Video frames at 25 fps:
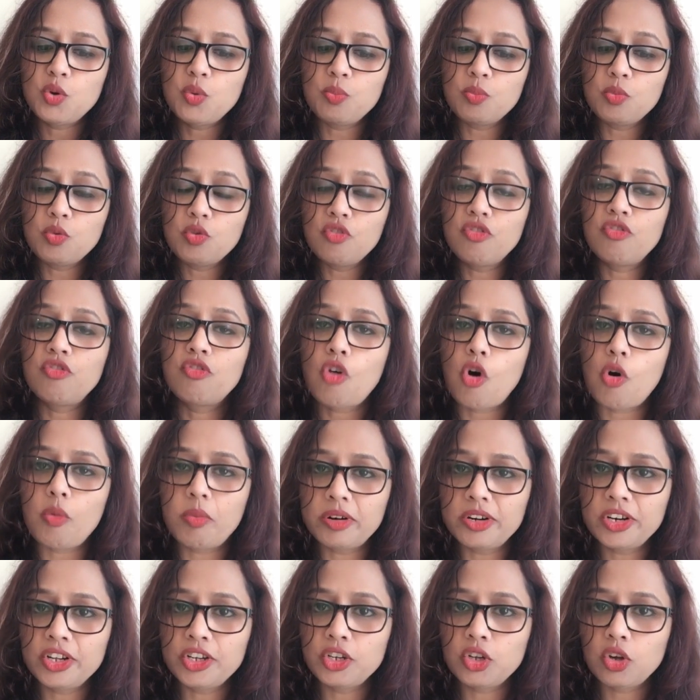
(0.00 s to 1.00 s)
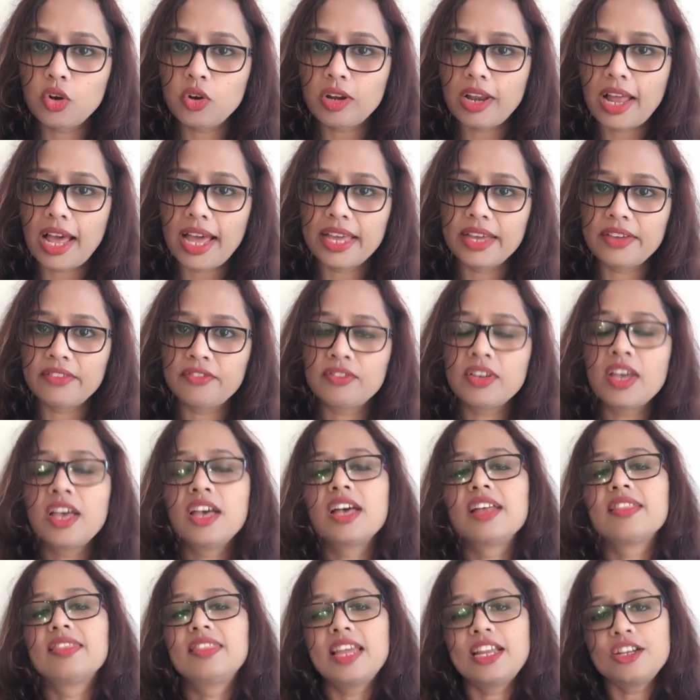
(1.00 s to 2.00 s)
move forward in your life,
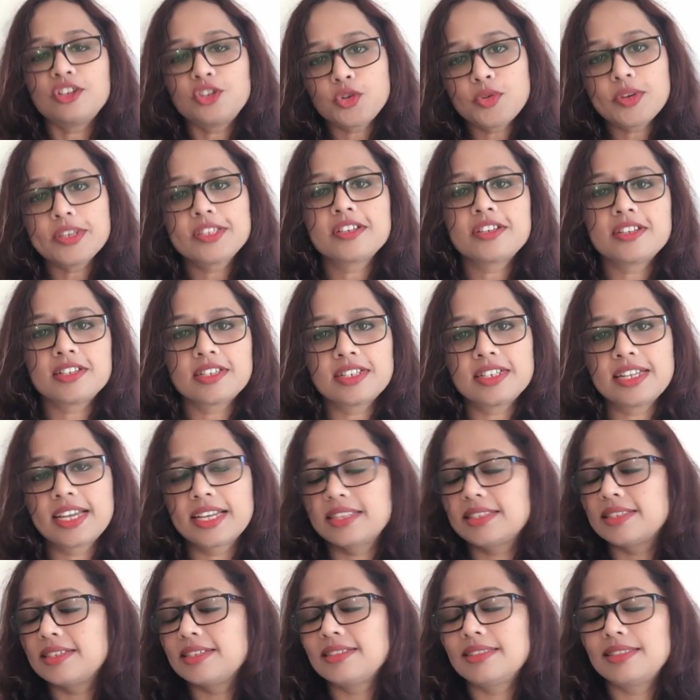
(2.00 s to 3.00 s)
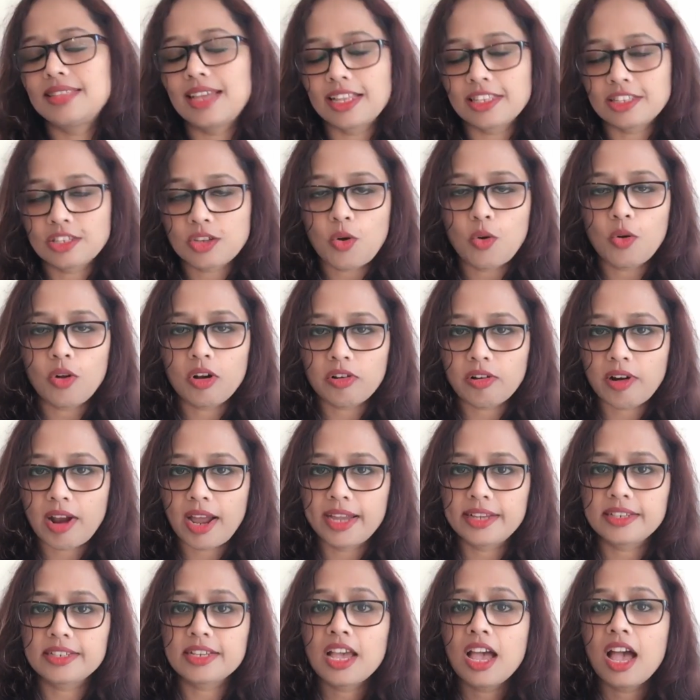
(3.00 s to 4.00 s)
then to a certain extent, that's all
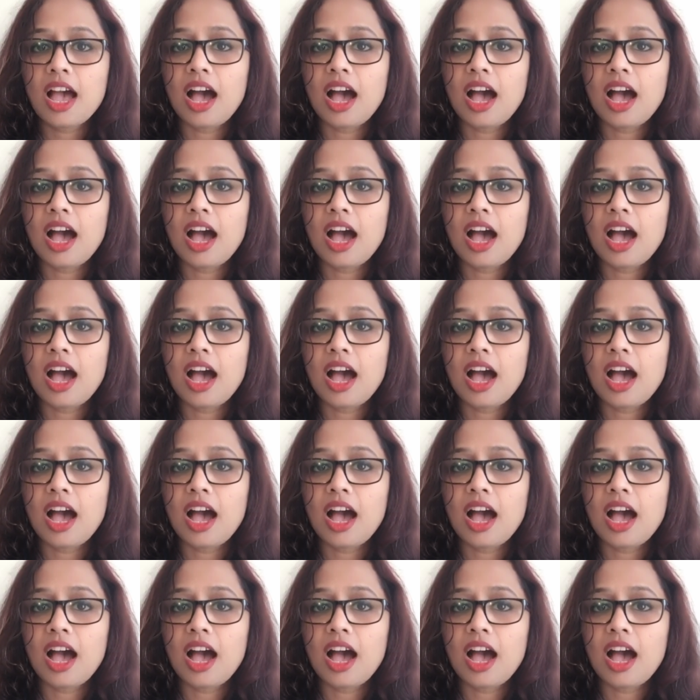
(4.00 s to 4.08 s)
right.